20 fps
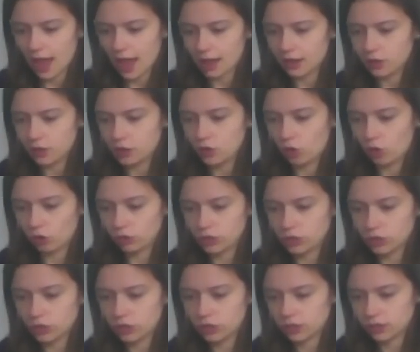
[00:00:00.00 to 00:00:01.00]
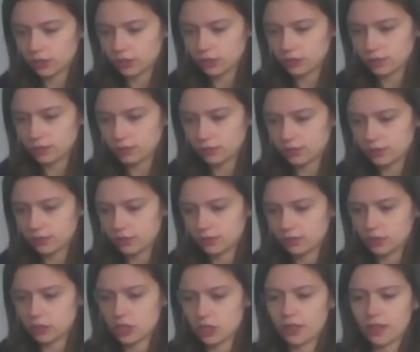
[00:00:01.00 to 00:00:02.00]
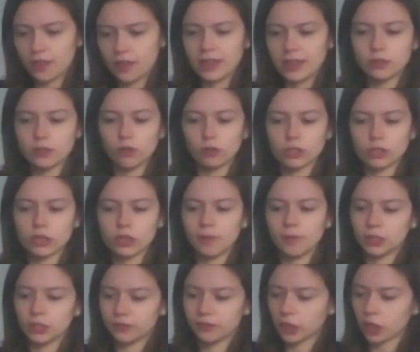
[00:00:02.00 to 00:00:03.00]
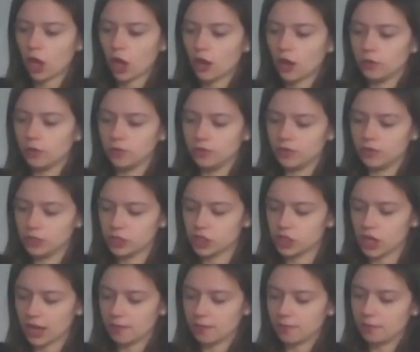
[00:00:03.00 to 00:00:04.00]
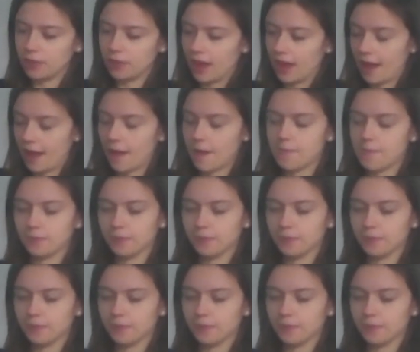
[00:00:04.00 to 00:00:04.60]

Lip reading: And not, so that there's not so much of a cone shape there,